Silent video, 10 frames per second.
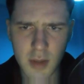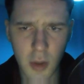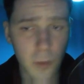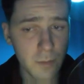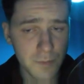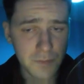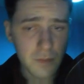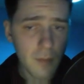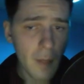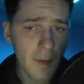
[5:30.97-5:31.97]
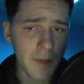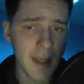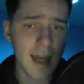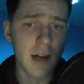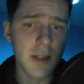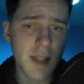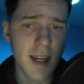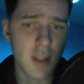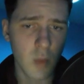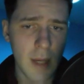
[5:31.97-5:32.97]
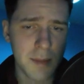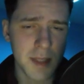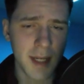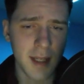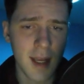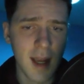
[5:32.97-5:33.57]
So the LCX website